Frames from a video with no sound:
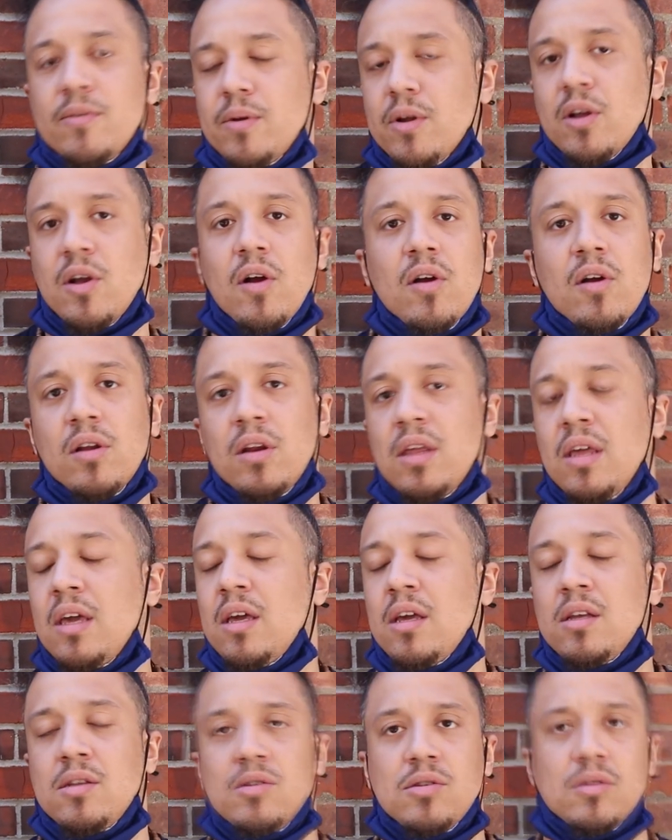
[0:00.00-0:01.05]
from the
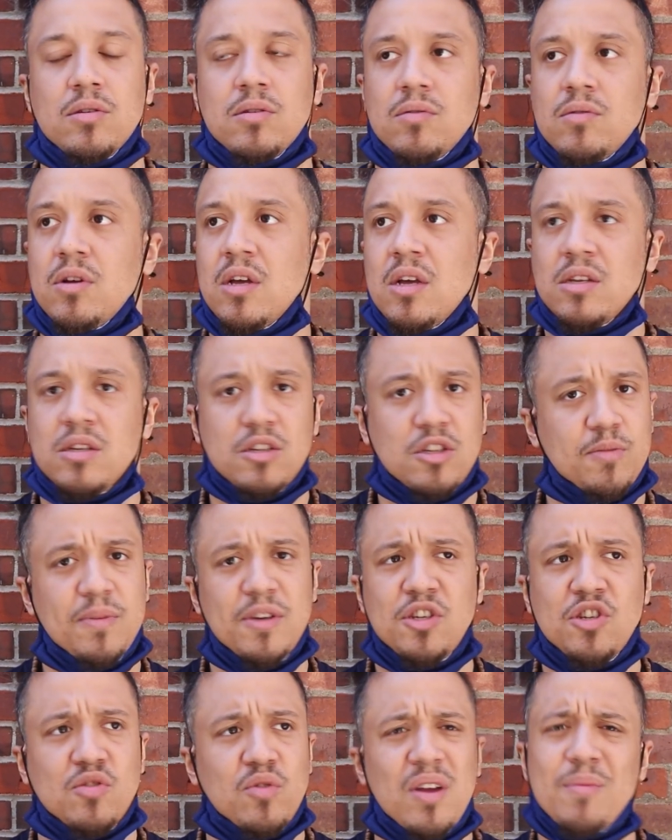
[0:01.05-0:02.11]
curly to just
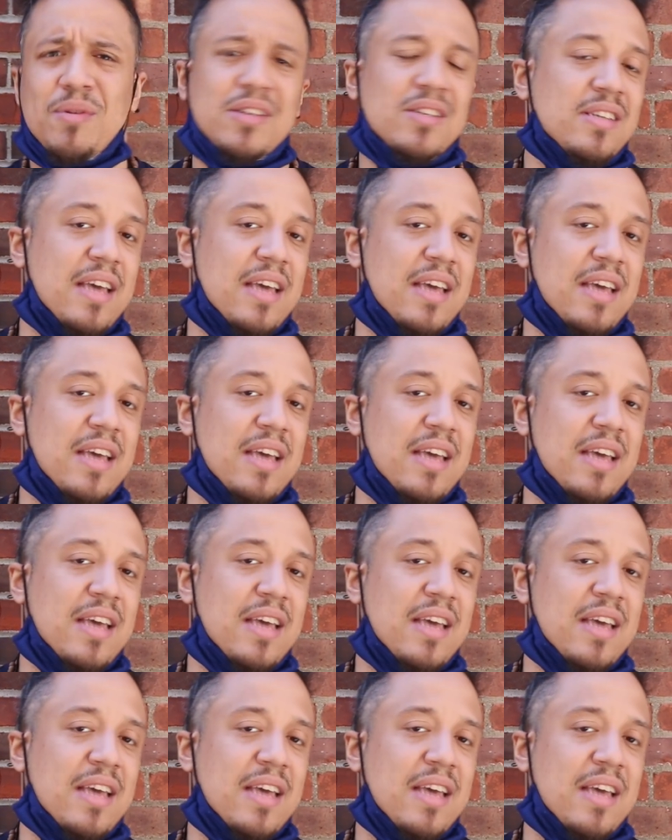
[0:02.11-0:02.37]
me streaming,